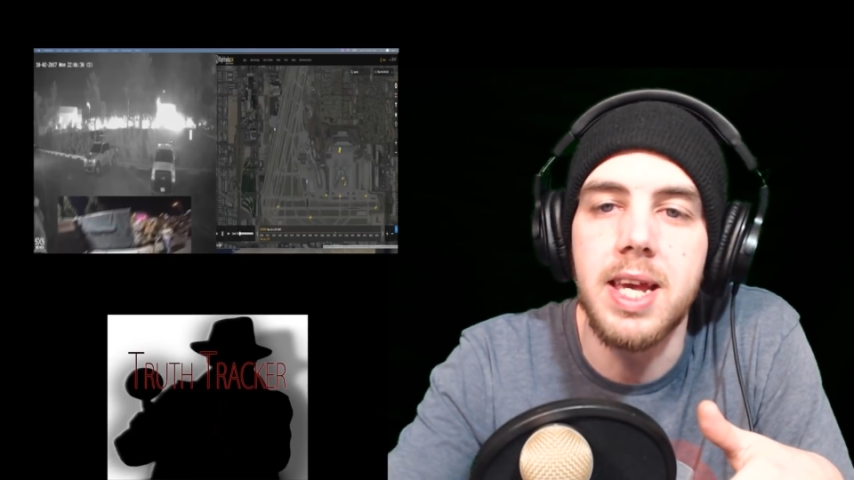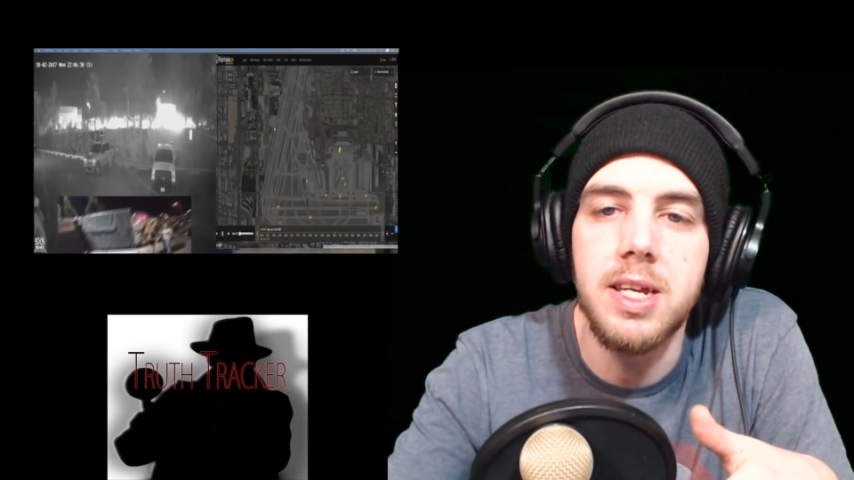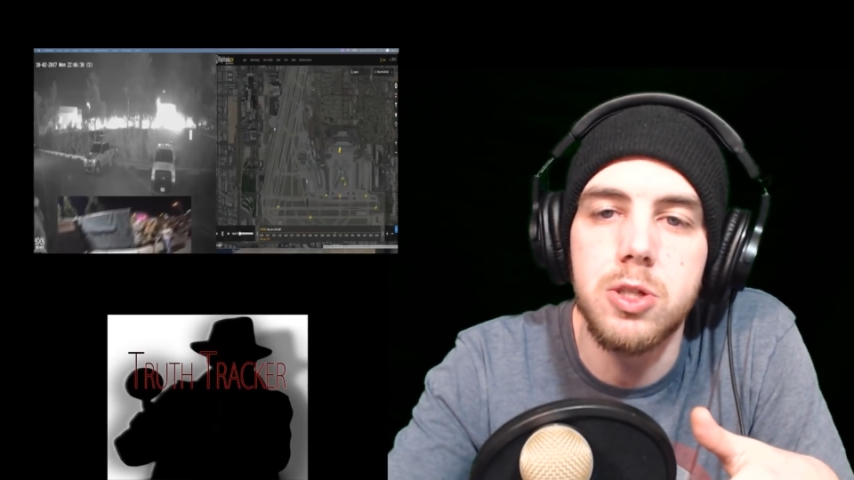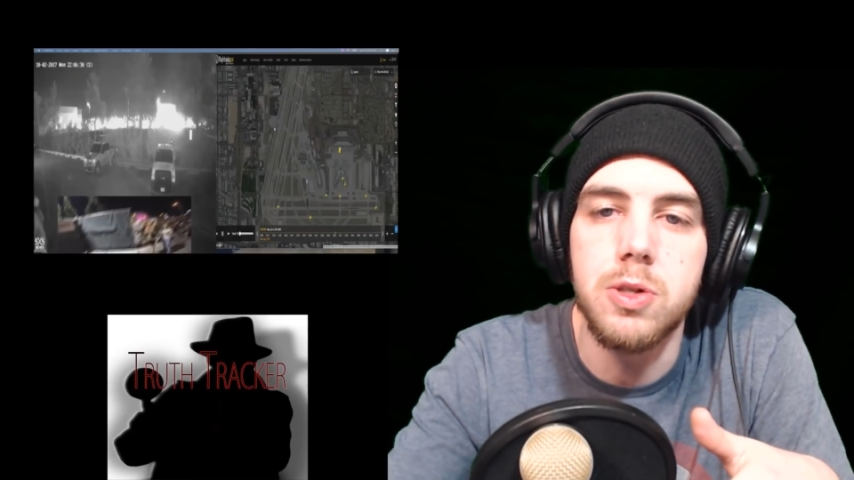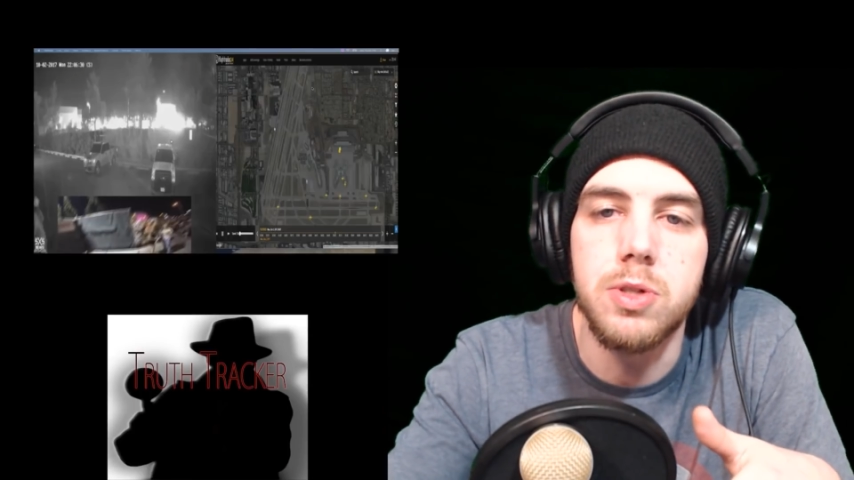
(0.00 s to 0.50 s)

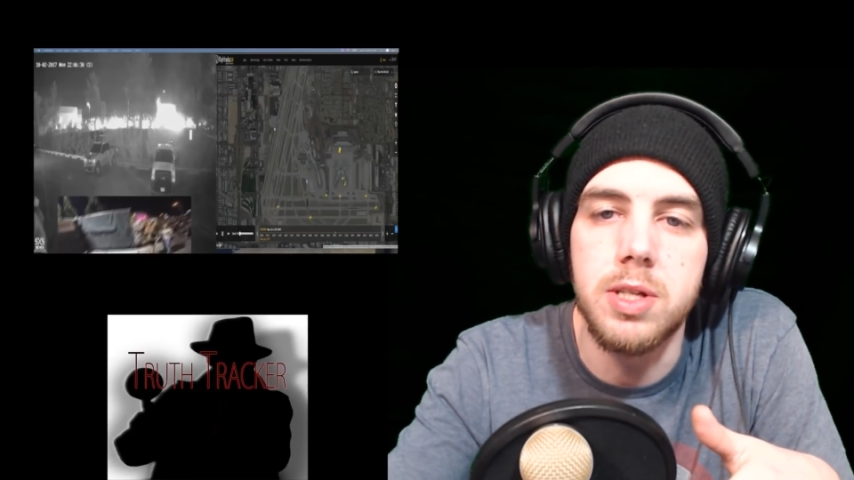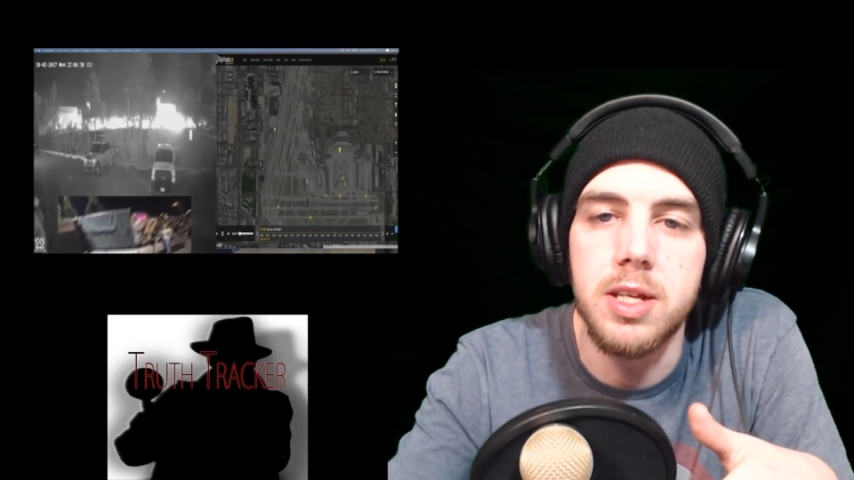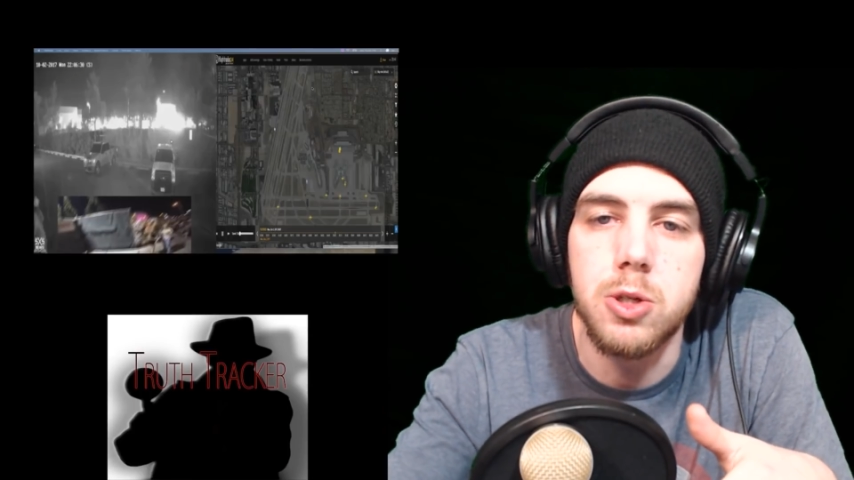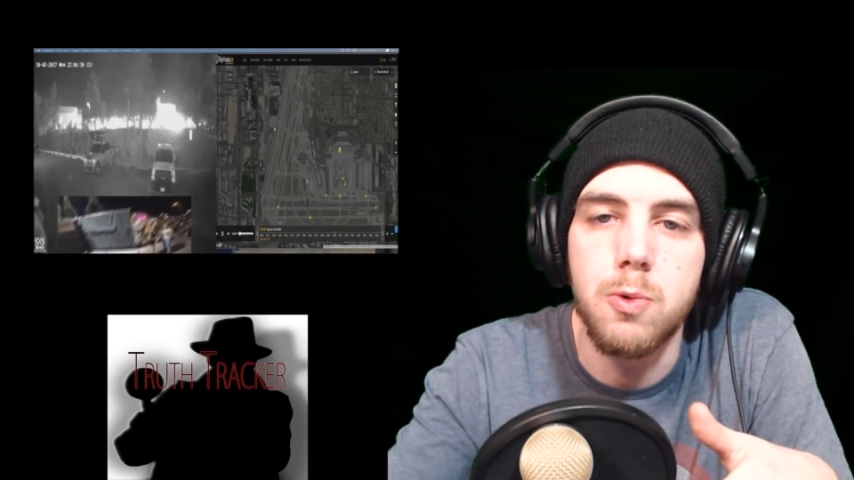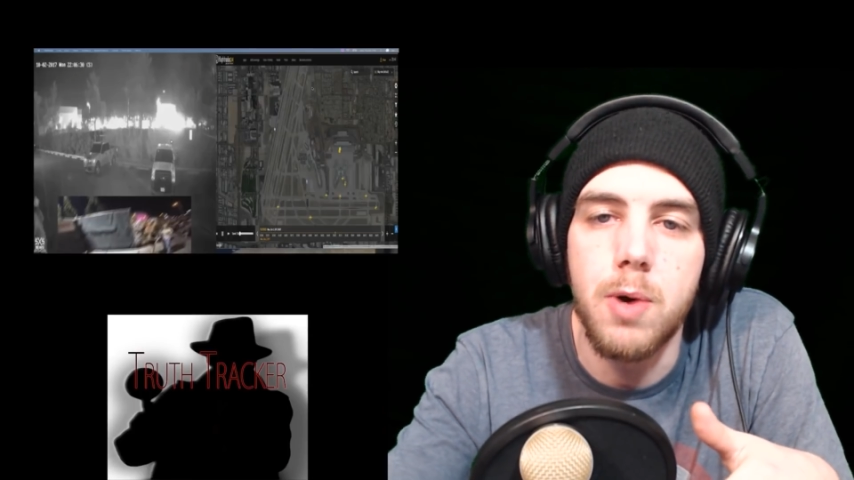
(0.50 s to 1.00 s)
answer to
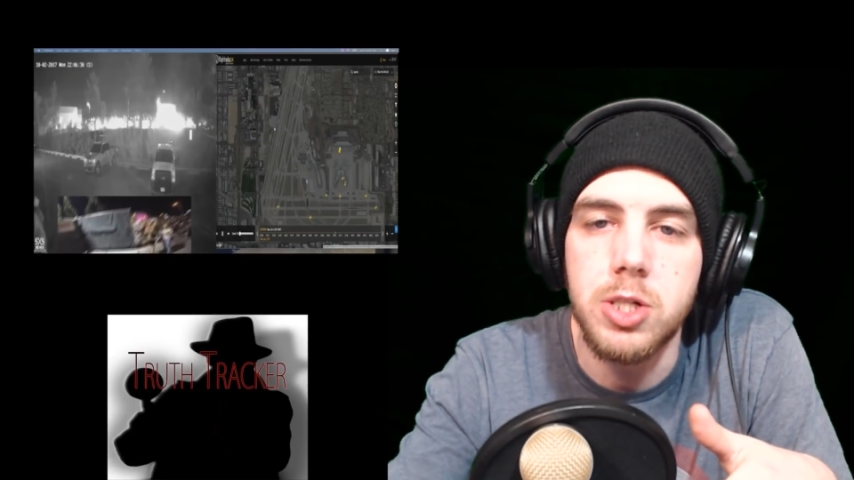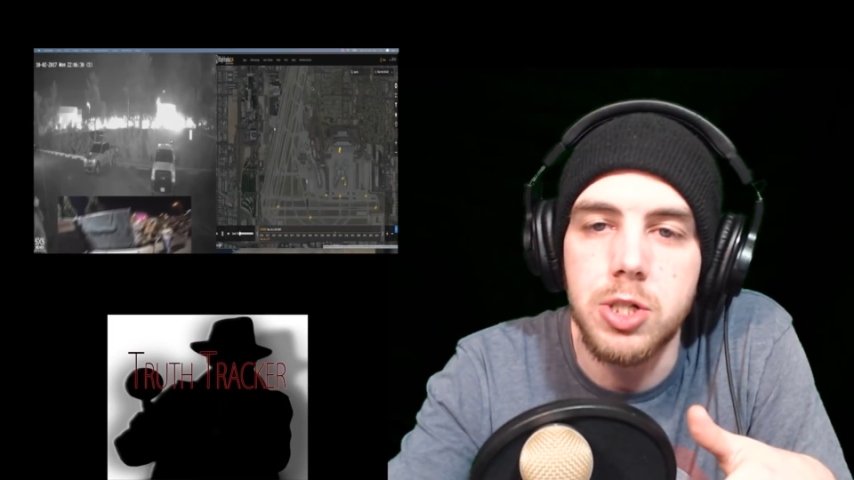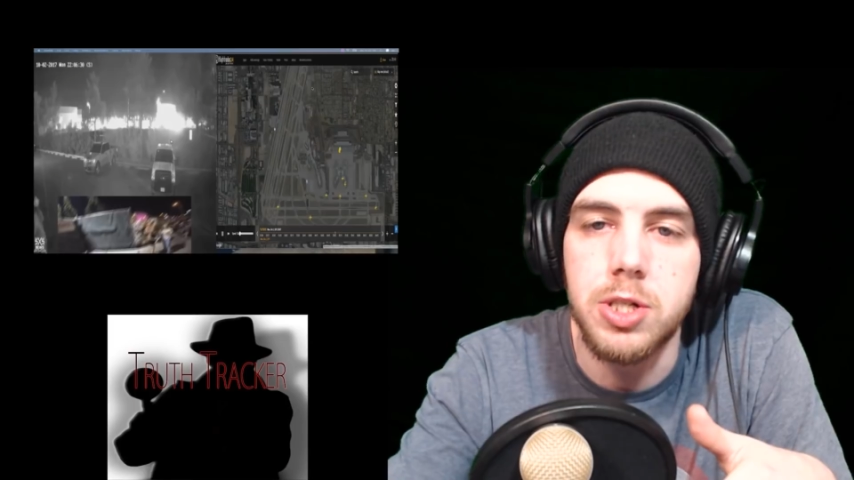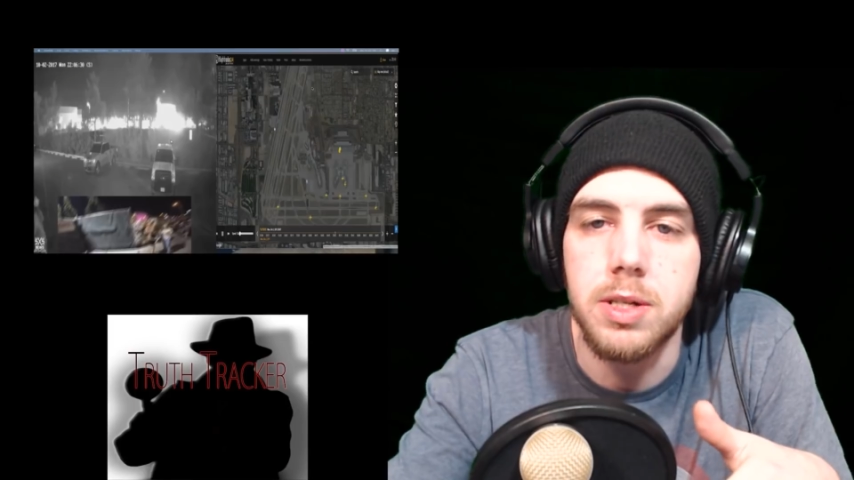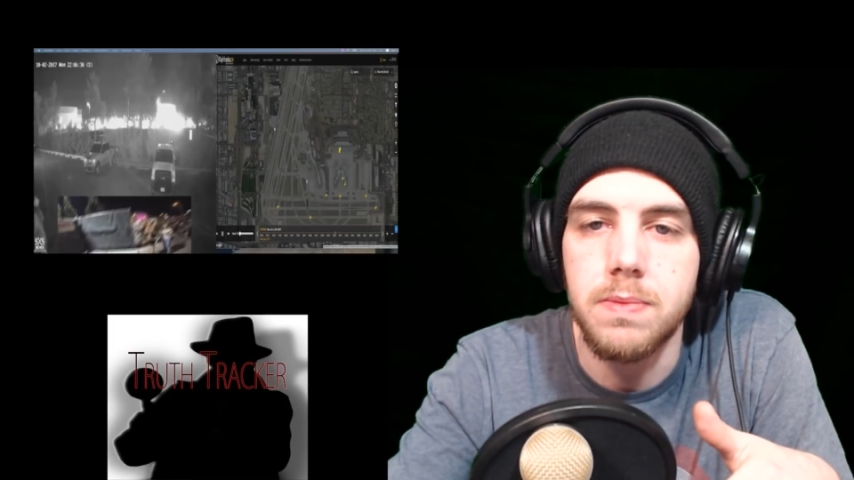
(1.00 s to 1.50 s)
this
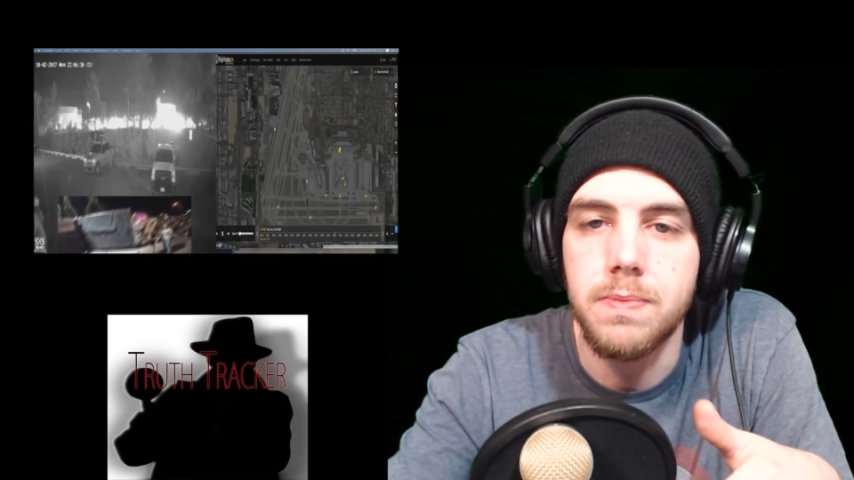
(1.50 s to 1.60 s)
question?